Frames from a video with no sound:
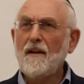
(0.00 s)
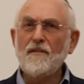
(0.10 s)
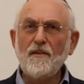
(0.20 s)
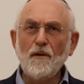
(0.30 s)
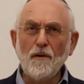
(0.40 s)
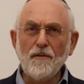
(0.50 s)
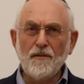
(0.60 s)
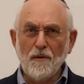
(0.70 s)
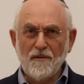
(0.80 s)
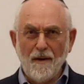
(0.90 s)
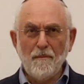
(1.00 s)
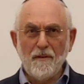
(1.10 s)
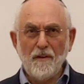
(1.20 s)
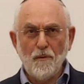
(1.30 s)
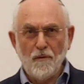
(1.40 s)
Is he also
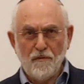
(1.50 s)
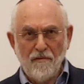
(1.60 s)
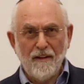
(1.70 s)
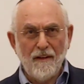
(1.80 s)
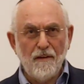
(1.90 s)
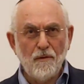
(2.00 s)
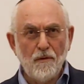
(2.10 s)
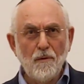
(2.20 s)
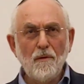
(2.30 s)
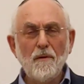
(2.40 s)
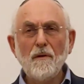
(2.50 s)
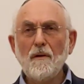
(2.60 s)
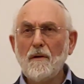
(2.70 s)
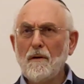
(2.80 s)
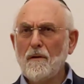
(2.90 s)
somebody who is friendly to you?
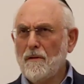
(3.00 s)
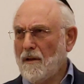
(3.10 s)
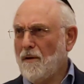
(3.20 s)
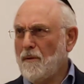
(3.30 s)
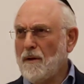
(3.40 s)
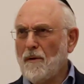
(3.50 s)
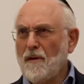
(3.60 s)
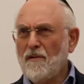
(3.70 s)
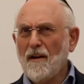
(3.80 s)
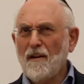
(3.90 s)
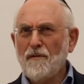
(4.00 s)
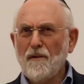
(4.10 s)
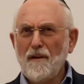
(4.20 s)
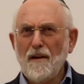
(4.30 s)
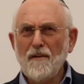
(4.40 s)
Yeah, we know each other
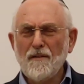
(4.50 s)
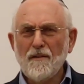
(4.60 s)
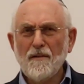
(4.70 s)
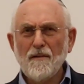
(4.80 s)
for years.